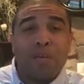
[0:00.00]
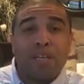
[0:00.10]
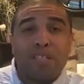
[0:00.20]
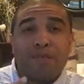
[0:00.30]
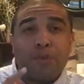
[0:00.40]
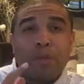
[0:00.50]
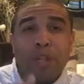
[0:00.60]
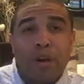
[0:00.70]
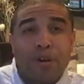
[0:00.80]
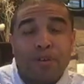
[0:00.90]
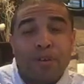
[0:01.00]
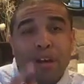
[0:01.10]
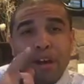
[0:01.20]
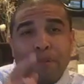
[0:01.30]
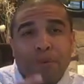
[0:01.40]
Because if you learn
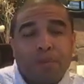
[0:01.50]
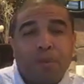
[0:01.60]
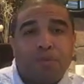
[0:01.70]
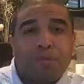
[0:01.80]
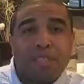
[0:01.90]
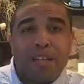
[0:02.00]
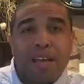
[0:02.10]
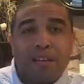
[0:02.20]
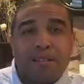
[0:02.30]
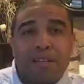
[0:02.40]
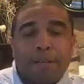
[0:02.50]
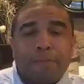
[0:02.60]
from those mistakes,